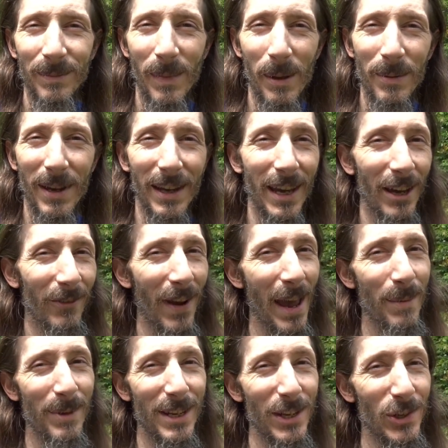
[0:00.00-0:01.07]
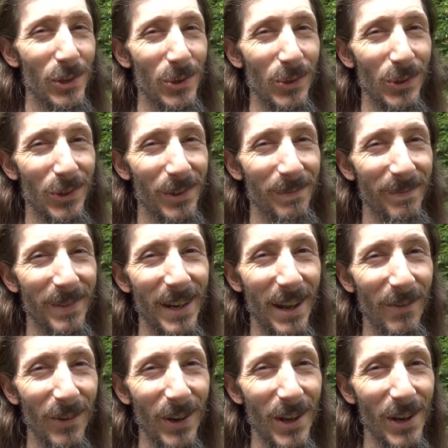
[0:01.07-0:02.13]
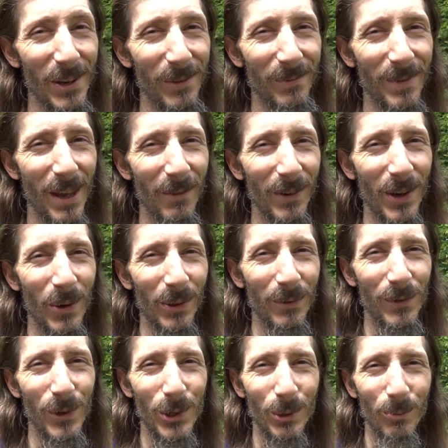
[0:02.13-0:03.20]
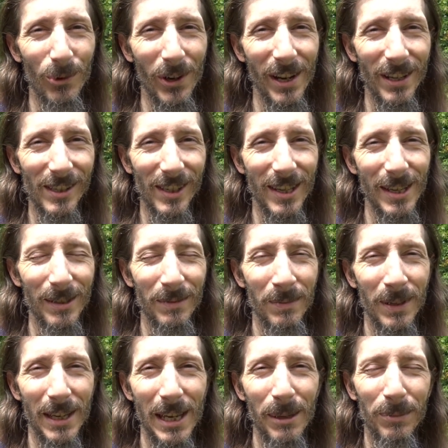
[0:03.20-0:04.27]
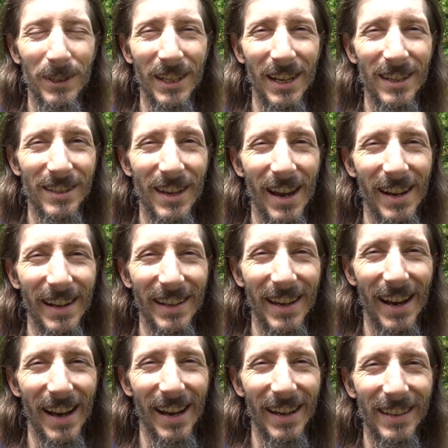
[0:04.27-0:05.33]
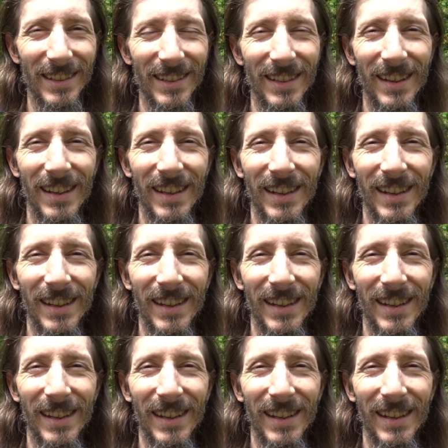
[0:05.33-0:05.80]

Maybe I got rabbit issues. You never know. Never know what the future brings. Keeps it exciting, guys.